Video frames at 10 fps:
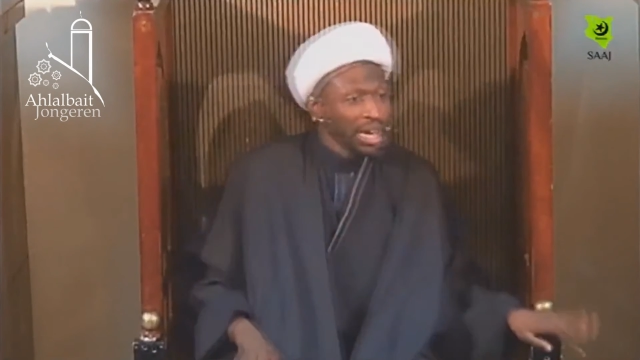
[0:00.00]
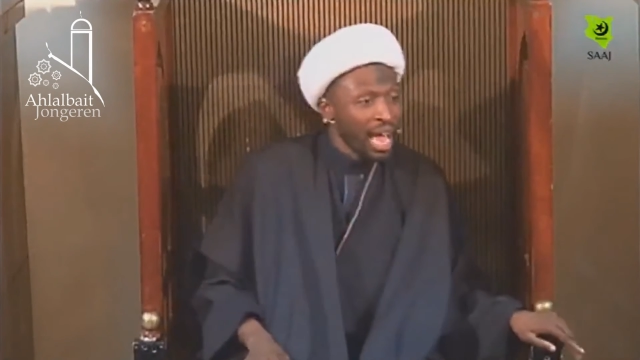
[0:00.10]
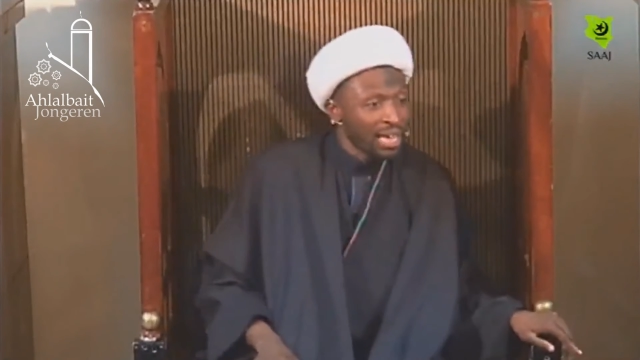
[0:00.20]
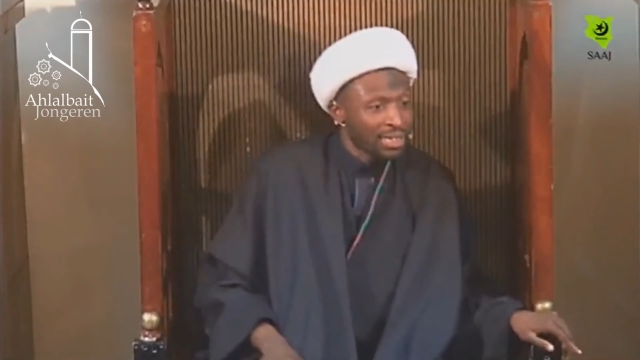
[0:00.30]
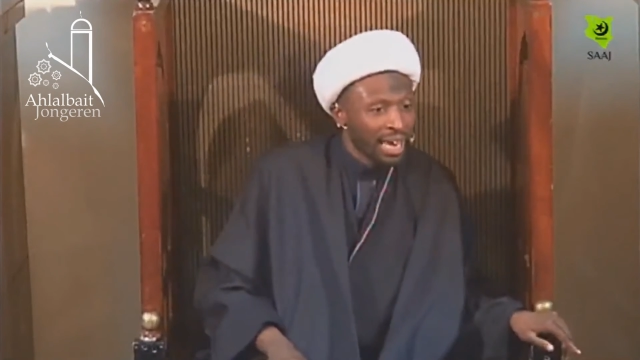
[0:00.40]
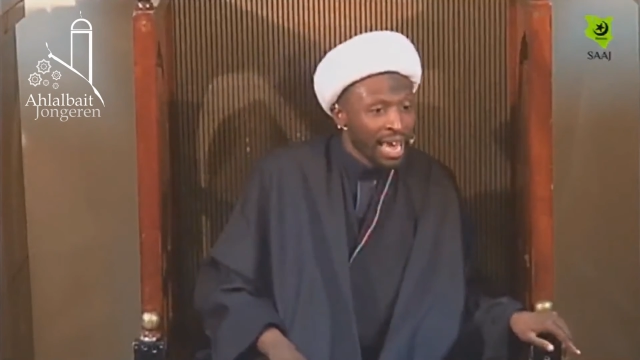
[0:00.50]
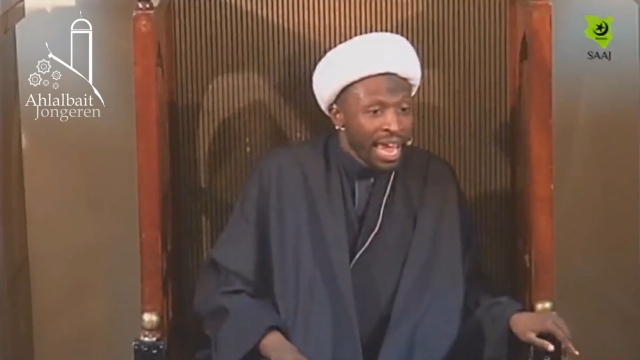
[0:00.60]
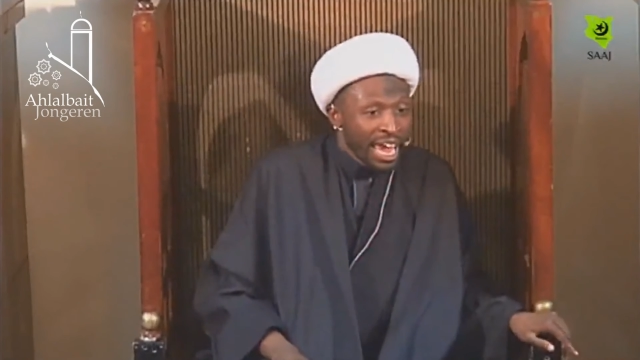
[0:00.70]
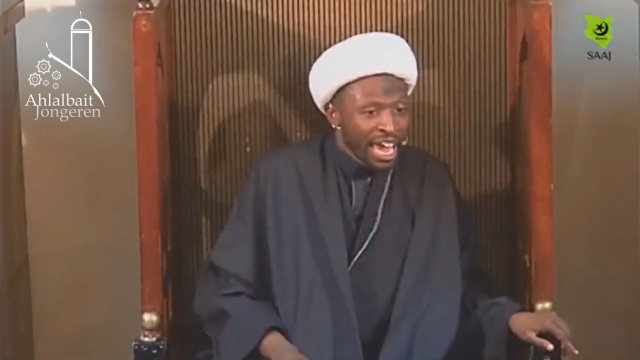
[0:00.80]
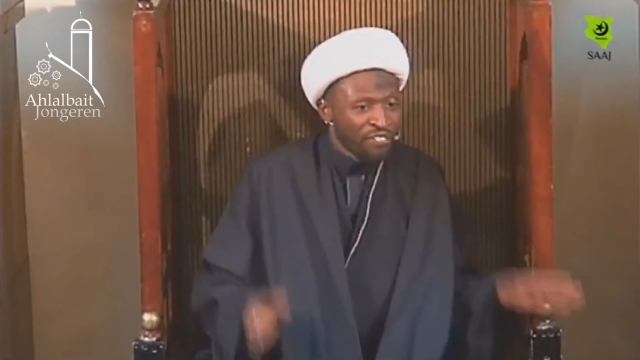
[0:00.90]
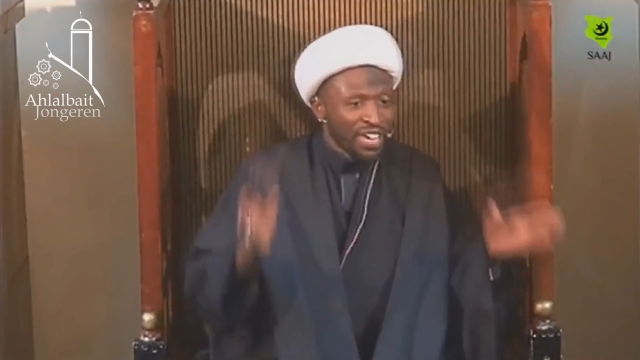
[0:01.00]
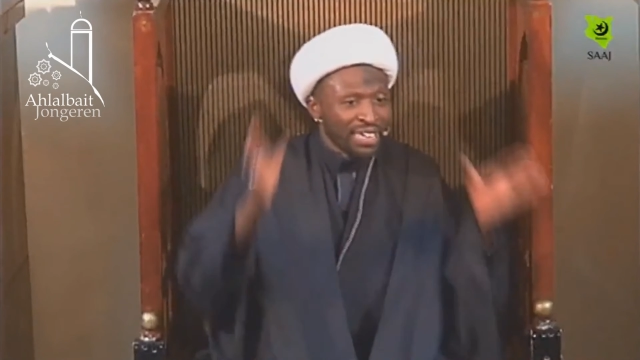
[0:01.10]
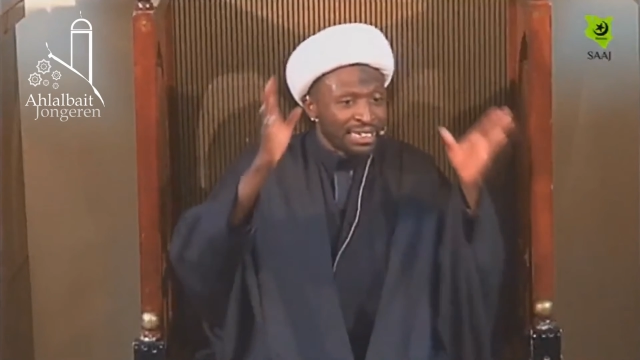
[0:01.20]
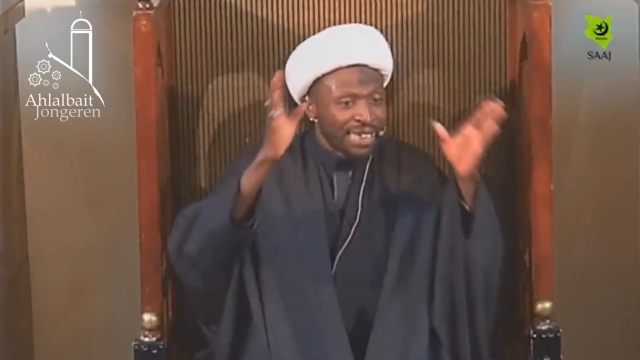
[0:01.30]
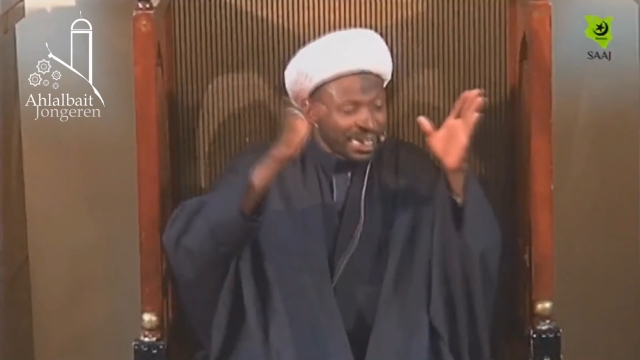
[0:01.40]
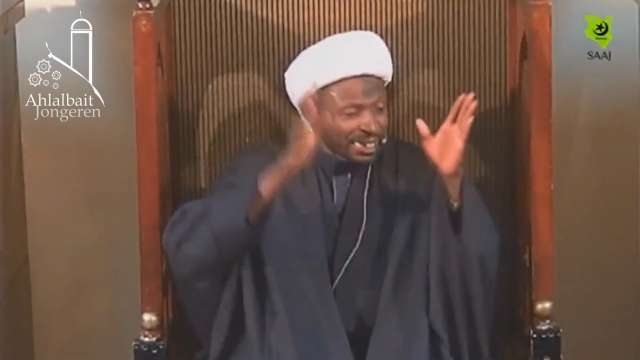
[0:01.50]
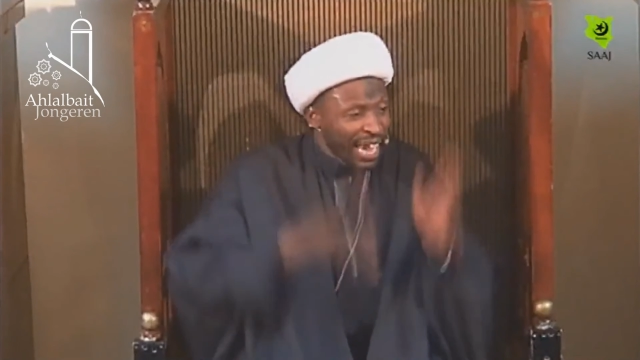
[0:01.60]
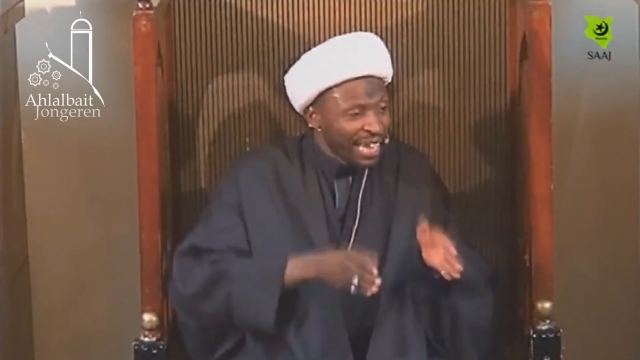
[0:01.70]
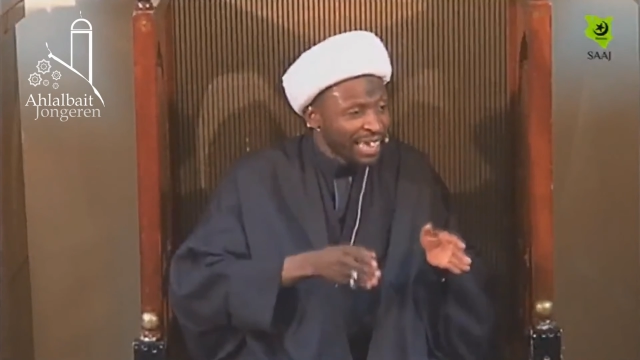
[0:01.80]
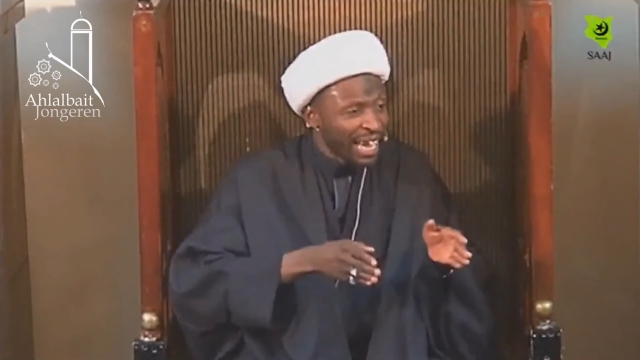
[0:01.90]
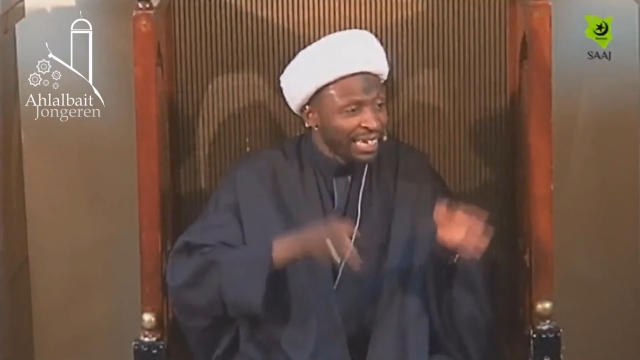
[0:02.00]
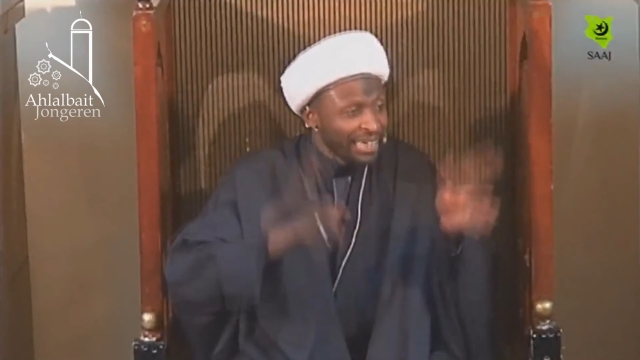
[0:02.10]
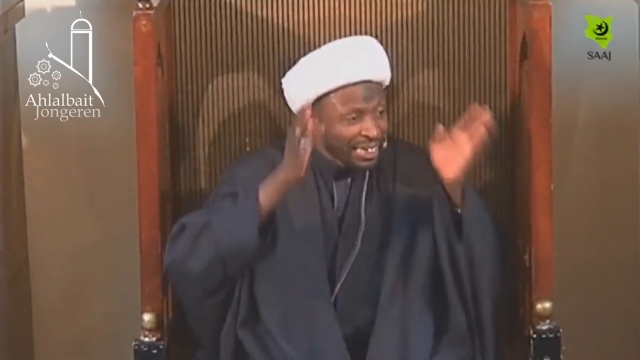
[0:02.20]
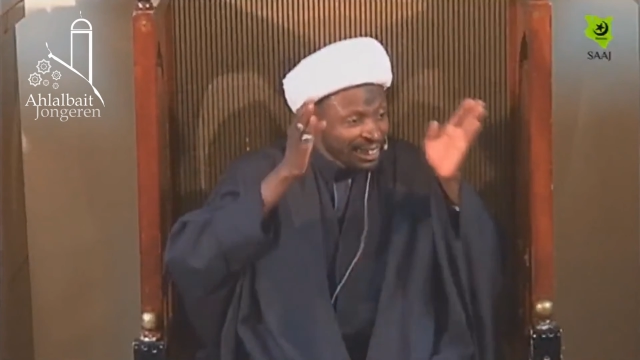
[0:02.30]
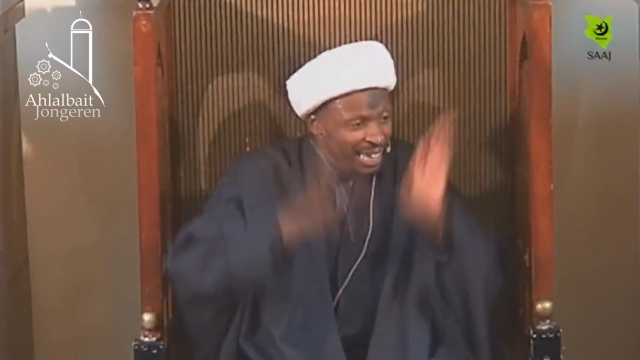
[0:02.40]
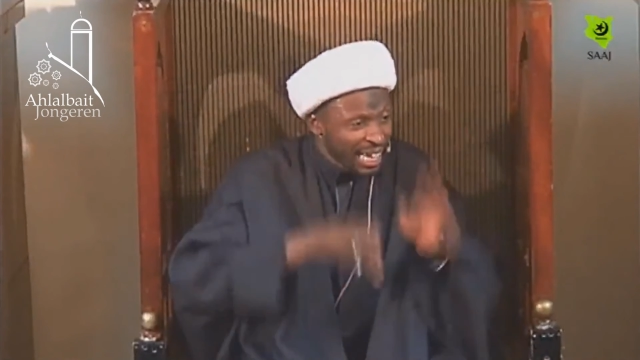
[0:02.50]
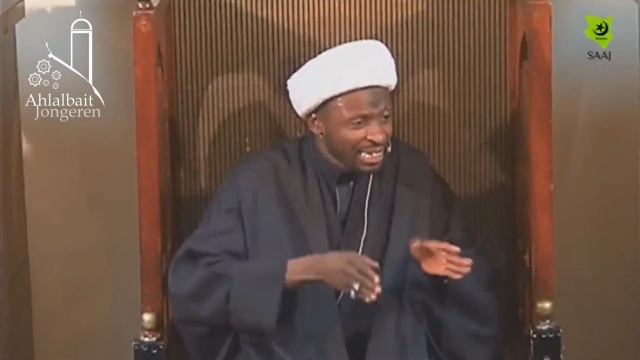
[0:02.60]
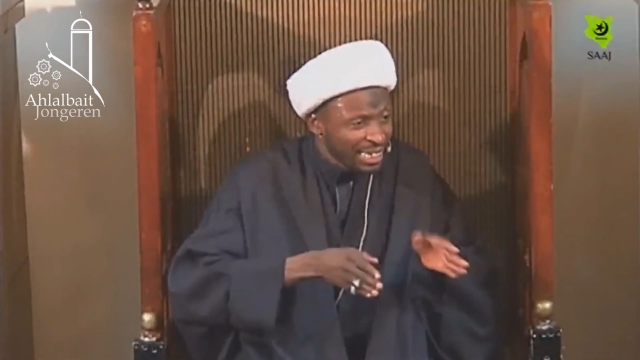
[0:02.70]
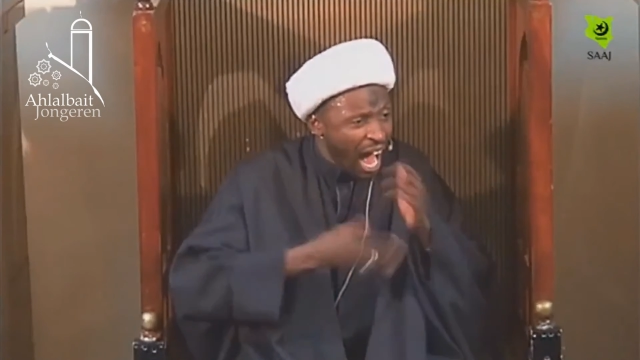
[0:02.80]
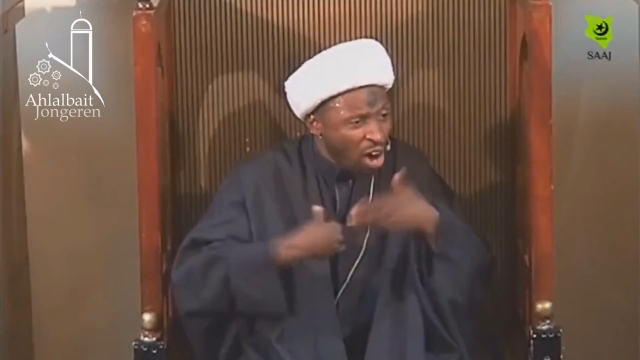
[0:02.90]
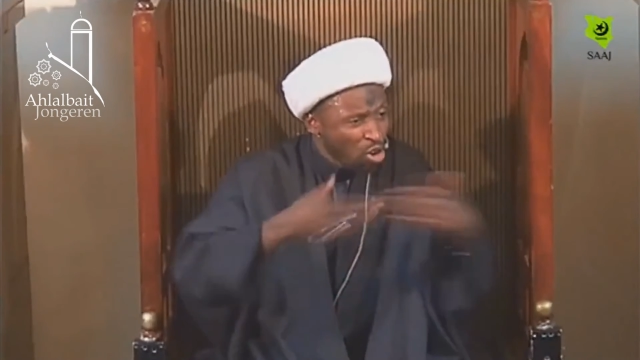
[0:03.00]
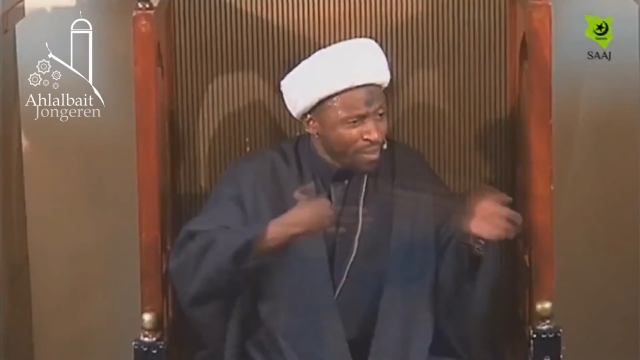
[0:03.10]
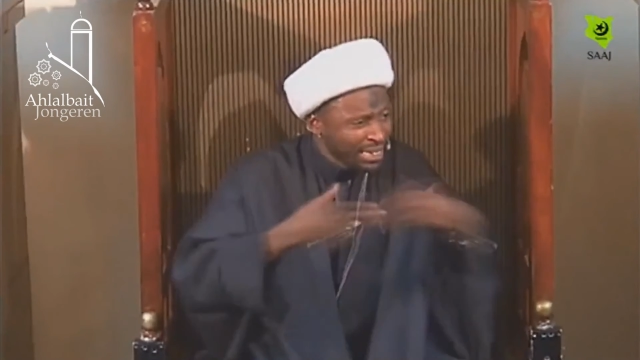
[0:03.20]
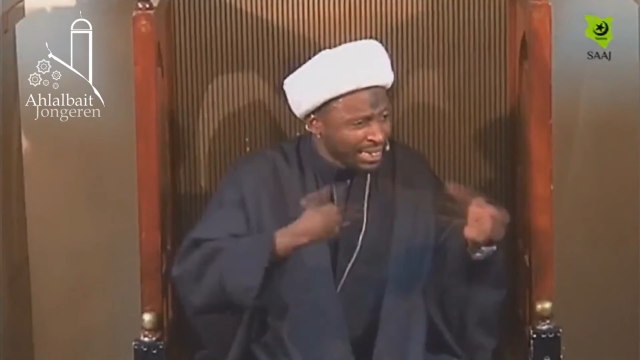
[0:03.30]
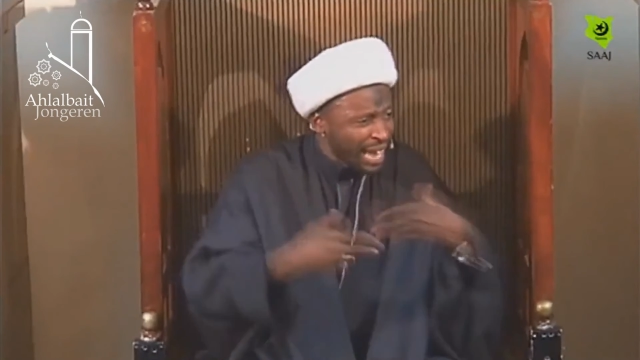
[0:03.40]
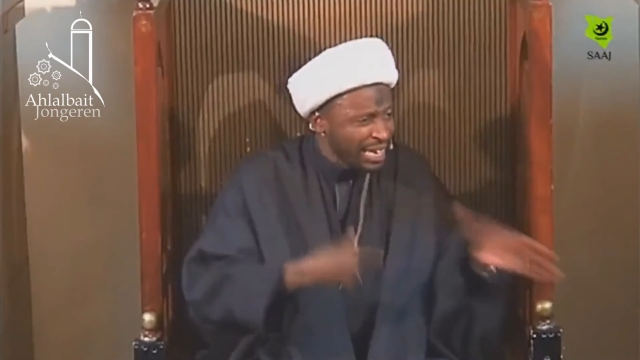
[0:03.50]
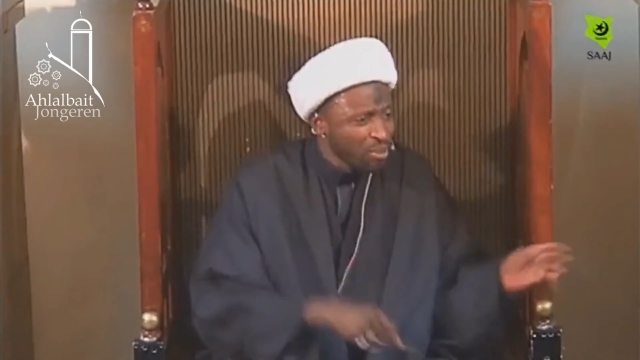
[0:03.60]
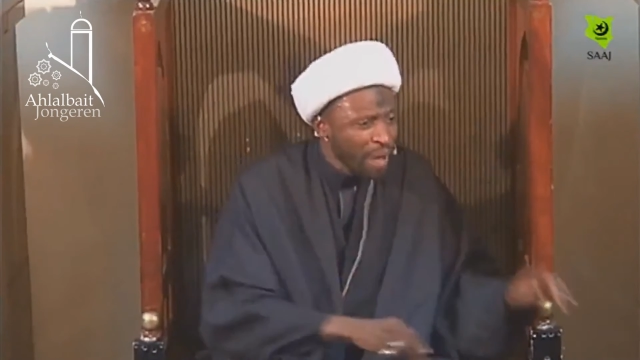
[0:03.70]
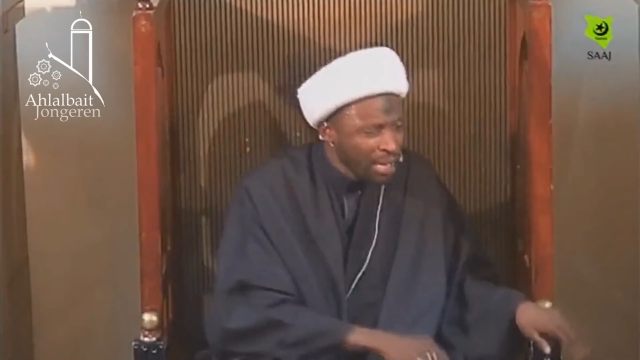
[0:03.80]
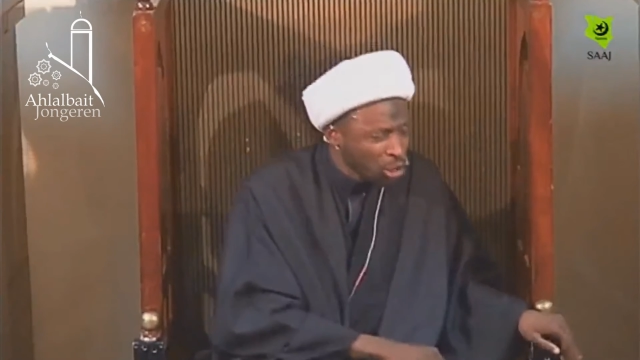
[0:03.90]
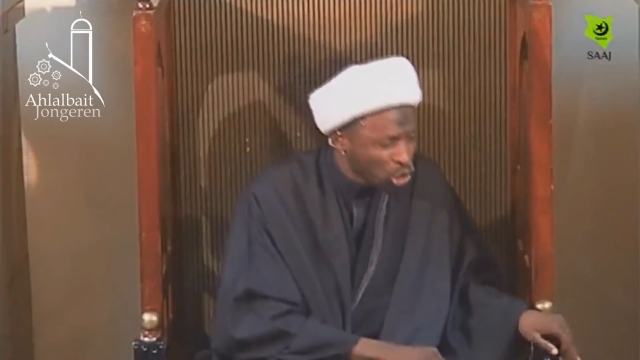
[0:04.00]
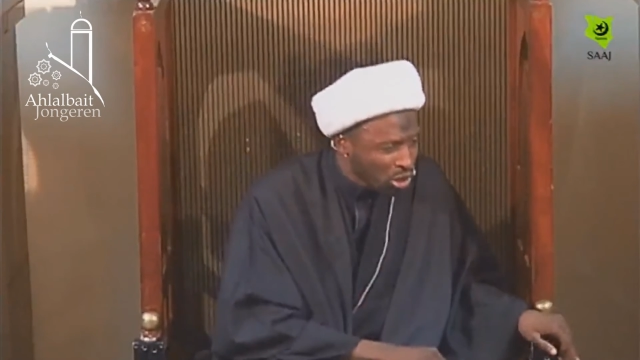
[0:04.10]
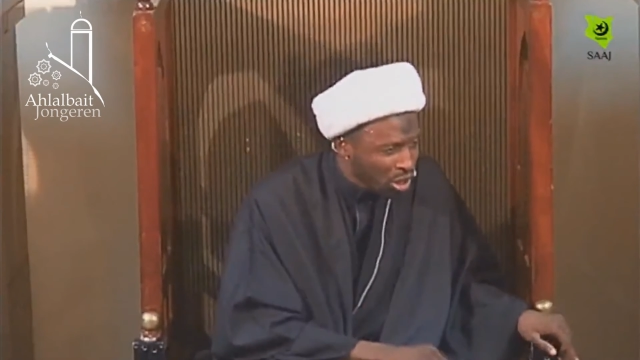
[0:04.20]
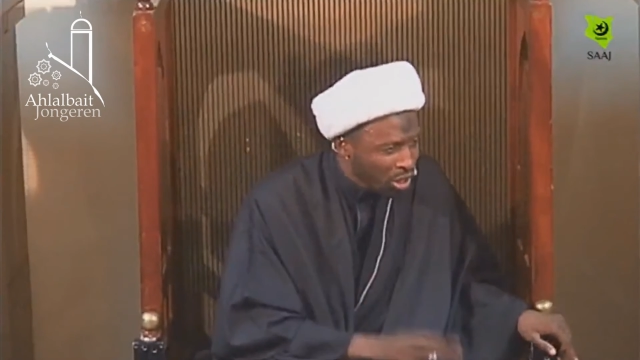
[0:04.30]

hear action. if it dictates and it entails argument and debate